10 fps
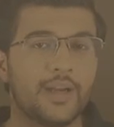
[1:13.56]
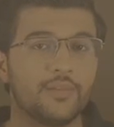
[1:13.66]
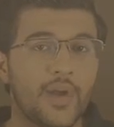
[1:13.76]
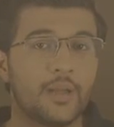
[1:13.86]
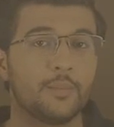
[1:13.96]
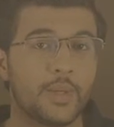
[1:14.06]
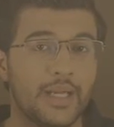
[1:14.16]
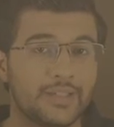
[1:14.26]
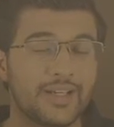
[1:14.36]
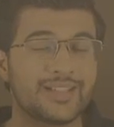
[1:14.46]
that when a
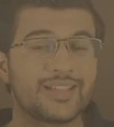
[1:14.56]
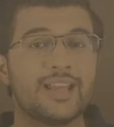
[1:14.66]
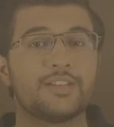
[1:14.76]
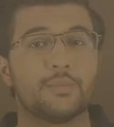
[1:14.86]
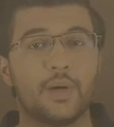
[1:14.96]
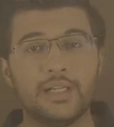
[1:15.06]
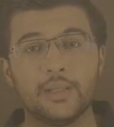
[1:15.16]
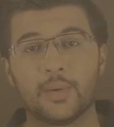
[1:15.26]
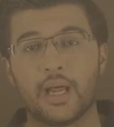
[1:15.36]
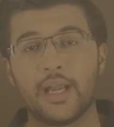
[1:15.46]
matrix is
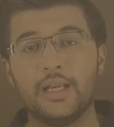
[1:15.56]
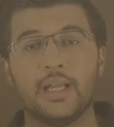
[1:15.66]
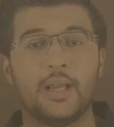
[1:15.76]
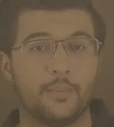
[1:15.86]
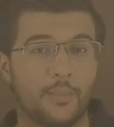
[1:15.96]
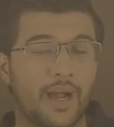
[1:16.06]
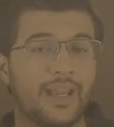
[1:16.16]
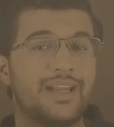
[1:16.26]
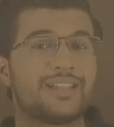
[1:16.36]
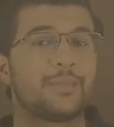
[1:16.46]
multiplied
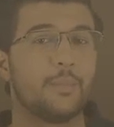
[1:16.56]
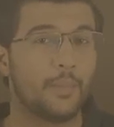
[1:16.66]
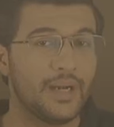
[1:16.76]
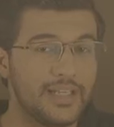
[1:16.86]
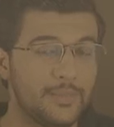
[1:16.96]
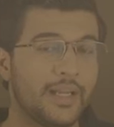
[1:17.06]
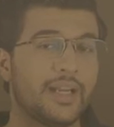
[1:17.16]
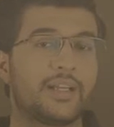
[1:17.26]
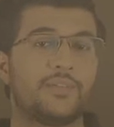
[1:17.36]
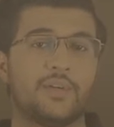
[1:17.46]
by its
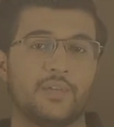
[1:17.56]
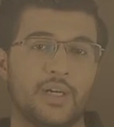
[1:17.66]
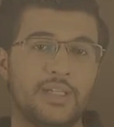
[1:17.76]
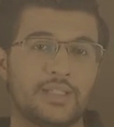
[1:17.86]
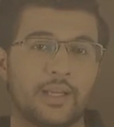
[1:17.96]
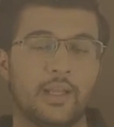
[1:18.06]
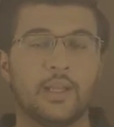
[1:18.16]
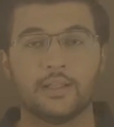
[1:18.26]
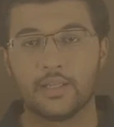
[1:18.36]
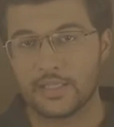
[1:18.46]
multiplicative inverse,
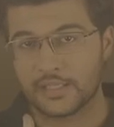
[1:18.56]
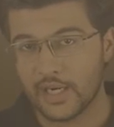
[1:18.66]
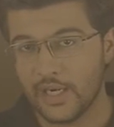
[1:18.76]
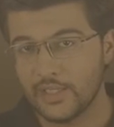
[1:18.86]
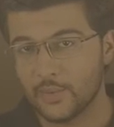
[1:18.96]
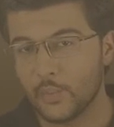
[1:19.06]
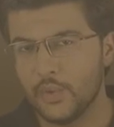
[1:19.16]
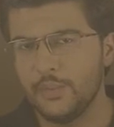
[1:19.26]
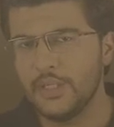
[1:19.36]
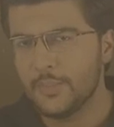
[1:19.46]
the result
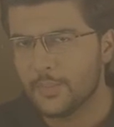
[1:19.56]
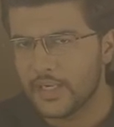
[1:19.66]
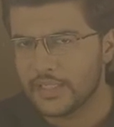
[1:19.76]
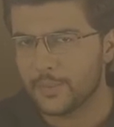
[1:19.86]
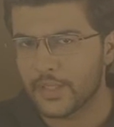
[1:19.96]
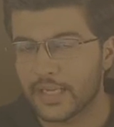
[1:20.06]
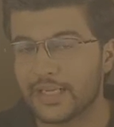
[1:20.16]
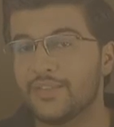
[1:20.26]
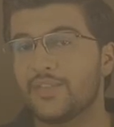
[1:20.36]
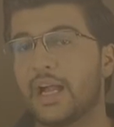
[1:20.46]
will be the
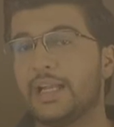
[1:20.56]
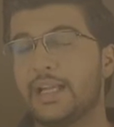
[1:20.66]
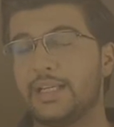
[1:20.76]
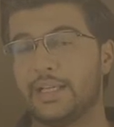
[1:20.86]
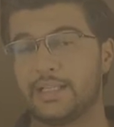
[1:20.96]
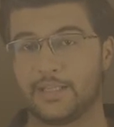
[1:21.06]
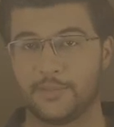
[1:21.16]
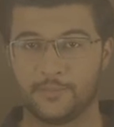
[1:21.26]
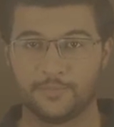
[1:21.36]
multiplicative identity.